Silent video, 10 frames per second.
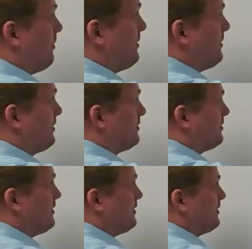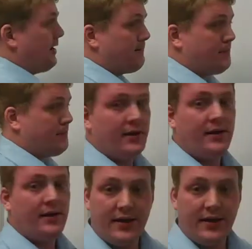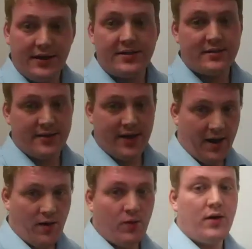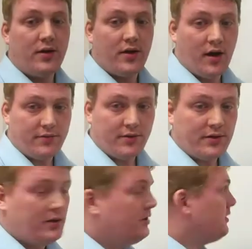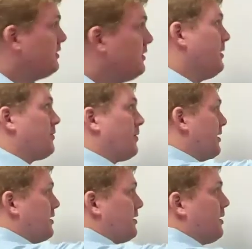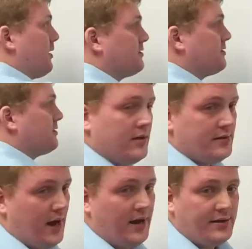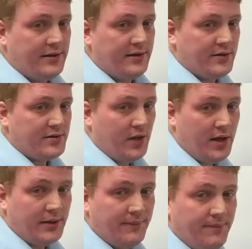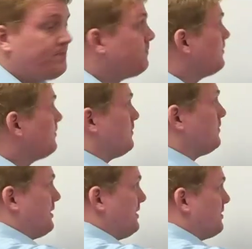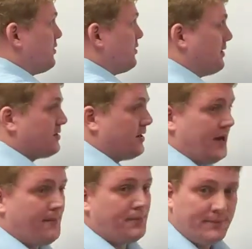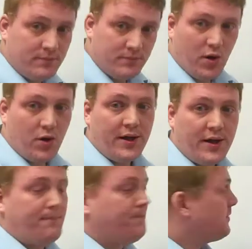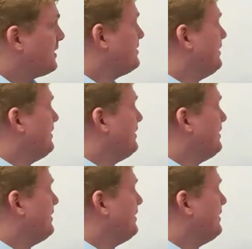up here to the A gap, he's now covered. Doesn't matter whether or not the Mike's not a defensive lineman, he's in your play side gap. Okay, that's